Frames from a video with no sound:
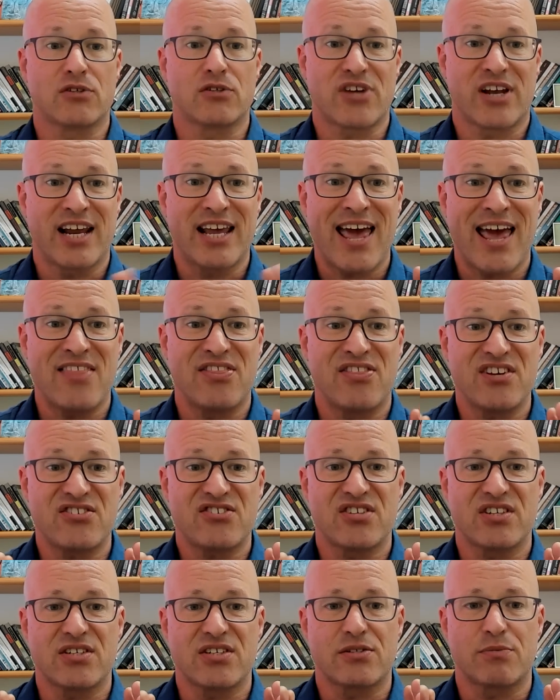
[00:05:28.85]
And again, this
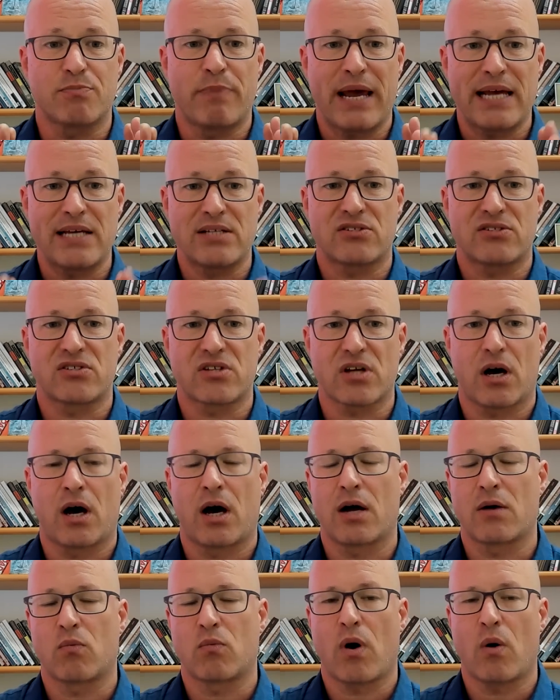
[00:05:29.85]
is based
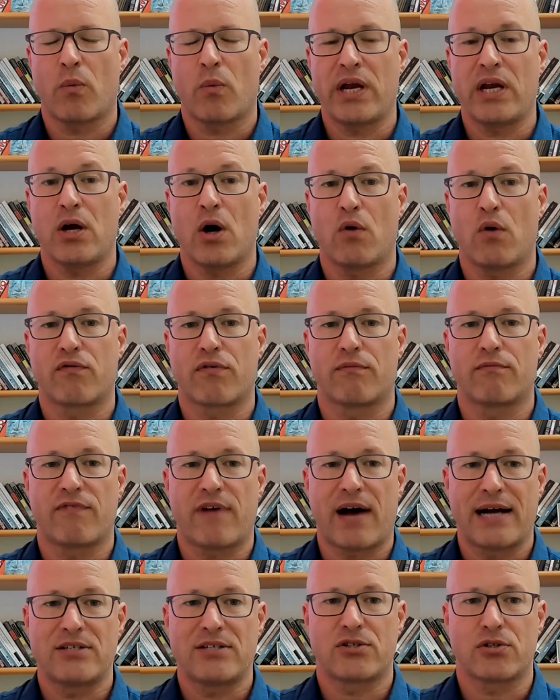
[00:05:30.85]
on what we know from
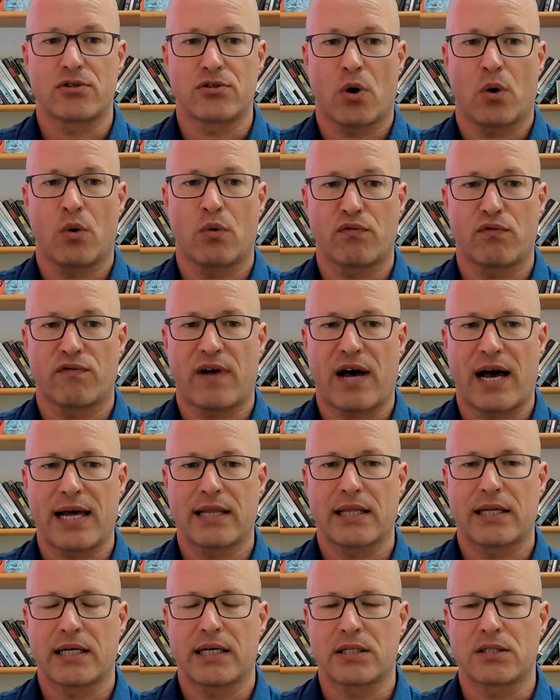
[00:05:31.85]
Pfizer's own
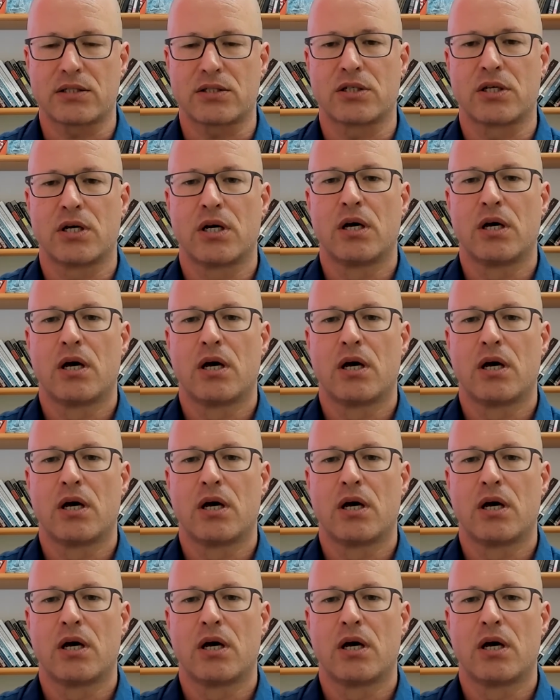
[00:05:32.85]
filings